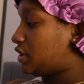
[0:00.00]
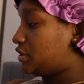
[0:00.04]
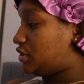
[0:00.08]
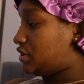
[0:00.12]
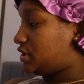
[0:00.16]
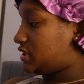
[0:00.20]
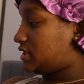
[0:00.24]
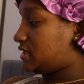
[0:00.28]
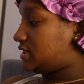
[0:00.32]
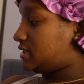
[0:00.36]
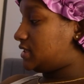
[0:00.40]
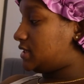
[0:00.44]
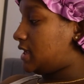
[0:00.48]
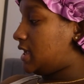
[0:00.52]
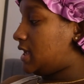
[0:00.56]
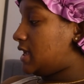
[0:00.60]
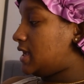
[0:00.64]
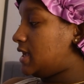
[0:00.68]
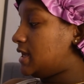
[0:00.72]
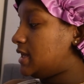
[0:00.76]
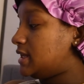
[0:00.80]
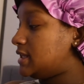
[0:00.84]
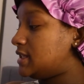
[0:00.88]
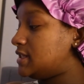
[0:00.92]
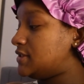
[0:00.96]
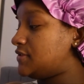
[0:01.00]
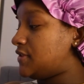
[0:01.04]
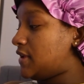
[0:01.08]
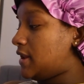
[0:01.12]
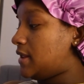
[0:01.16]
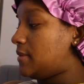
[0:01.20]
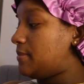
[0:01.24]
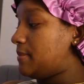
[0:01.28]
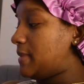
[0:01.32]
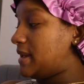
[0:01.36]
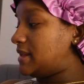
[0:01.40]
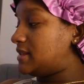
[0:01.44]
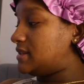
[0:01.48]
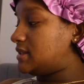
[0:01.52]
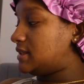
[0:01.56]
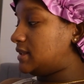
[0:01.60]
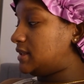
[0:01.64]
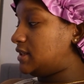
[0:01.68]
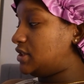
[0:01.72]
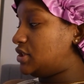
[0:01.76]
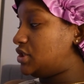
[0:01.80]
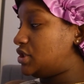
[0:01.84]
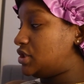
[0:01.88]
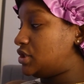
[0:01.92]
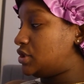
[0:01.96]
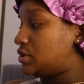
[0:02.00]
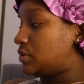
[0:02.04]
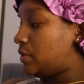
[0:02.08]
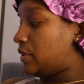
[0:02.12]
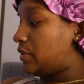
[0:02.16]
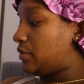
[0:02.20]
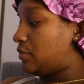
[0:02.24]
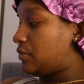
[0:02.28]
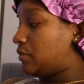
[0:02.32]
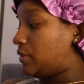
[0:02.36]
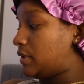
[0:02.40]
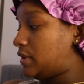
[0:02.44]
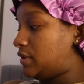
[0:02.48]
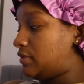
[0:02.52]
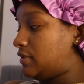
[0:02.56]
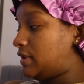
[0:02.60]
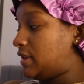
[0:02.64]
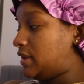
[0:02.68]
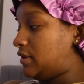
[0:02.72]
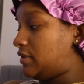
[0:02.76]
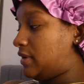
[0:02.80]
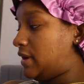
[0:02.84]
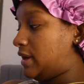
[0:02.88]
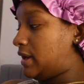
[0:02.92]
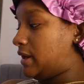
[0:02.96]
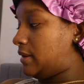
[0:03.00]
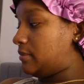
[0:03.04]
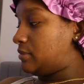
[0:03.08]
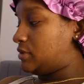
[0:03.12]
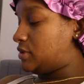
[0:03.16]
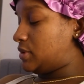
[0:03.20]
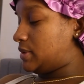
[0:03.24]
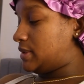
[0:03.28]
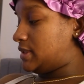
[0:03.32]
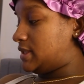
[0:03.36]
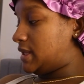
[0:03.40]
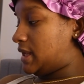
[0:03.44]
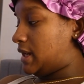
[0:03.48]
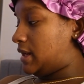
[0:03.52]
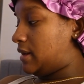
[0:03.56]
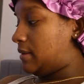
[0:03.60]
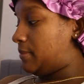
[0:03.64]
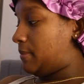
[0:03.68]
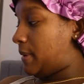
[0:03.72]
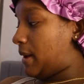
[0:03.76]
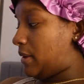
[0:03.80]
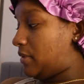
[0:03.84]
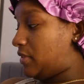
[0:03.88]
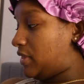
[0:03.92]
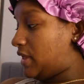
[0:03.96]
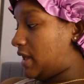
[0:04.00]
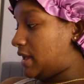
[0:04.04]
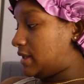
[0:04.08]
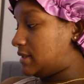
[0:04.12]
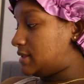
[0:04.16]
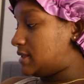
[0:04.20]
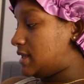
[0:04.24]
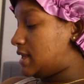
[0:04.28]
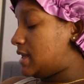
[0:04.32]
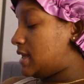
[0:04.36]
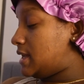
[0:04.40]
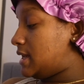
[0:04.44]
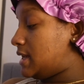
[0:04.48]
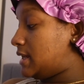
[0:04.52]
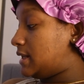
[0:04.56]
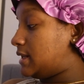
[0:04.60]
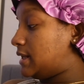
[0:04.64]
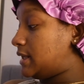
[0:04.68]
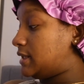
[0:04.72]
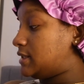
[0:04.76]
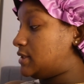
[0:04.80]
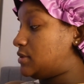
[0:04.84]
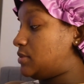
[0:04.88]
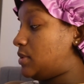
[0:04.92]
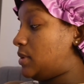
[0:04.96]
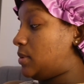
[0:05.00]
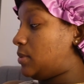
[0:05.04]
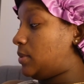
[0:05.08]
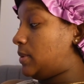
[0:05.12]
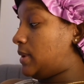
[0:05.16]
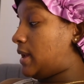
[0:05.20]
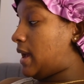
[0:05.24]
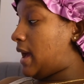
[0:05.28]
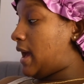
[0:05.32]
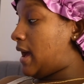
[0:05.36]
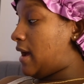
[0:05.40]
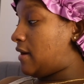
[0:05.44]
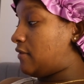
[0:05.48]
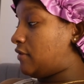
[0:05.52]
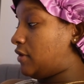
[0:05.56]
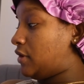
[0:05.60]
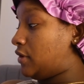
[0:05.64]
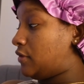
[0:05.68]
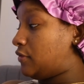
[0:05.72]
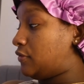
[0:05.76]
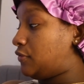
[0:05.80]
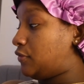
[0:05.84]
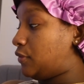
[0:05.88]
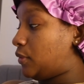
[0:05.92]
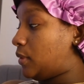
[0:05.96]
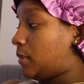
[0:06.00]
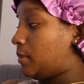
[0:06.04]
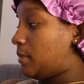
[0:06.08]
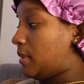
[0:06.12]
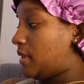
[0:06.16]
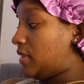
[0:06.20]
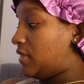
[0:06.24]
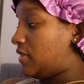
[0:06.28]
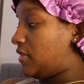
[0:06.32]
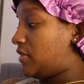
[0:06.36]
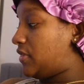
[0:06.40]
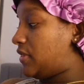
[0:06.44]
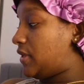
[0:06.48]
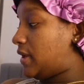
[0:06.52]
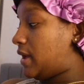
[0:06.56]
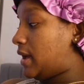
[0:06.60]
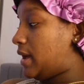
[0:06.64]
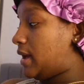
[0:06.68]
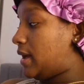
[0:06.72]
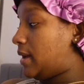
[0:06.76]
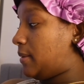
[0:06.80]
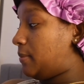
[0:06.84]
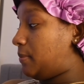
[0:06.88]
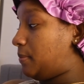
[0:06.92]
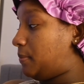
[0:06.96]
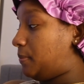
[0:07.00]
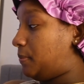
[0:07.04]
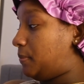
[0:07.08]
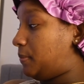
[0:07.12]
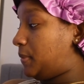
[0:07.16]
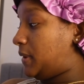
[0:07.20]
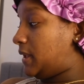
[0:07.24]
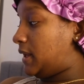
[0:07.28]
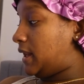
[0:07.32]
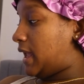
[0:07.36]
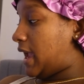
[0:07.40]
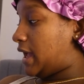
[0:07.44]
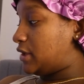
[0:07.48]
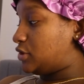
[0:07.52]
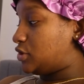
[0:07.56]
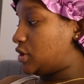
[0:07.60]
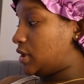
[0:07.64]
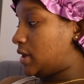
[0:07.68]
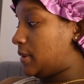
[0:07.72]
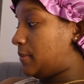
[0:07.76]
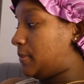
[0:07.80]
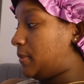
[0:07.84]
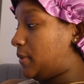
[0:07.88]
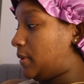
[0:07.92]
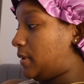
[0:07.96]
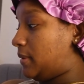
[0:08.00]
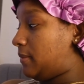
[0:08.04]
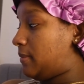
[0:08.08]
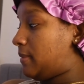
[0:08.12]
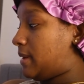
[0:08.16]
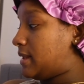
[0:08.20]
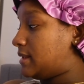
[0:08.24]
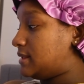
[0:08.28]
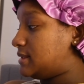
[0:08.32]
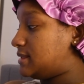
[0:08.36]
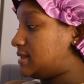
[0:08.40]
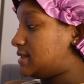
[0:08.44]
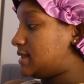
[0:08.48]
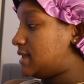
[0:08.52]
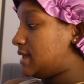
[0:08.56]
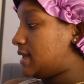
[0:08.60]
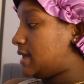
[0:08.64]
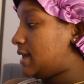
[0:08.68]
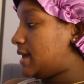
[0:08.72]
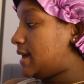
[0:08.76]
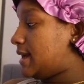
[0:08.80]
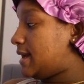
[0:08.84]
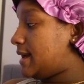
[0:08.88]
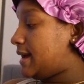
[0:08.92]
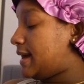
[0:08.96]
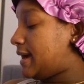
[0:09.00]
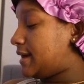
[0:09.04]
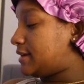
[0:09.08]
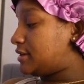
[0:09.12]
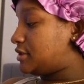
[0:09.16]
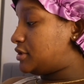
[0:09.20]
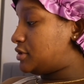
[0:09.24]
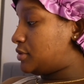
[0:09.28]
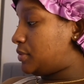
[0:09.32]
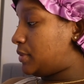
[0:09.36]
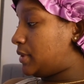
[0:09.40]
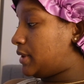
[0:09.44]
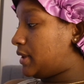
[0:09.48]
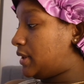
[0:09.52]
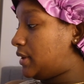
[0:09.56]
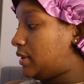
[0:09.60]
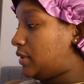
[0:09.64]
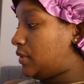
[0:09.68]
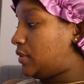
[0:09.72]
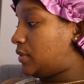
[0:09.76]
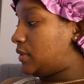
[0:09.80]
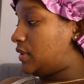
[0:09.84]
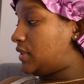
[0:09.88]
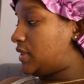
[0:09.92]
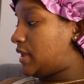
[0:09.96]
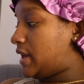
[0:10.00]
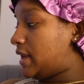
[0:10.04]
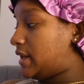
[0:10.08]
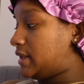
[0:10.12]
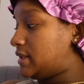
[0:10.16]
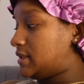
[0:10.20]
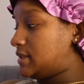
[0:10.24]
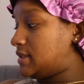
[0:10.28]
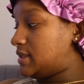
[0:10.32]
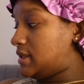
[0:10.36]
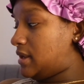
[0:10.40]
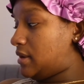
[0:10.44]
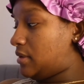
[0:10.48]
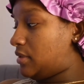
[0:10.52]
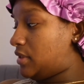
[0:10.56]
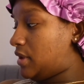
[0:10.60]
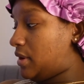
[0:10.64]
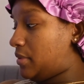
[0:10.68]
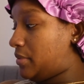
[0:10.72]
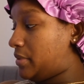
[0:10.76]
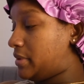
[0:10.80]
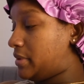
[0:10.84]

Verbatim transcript: Just developmentally, she's doing really great, and I'm so excited about that. Next week we have her 4-month pediatric appointment, and so we're gonna go to that and see how that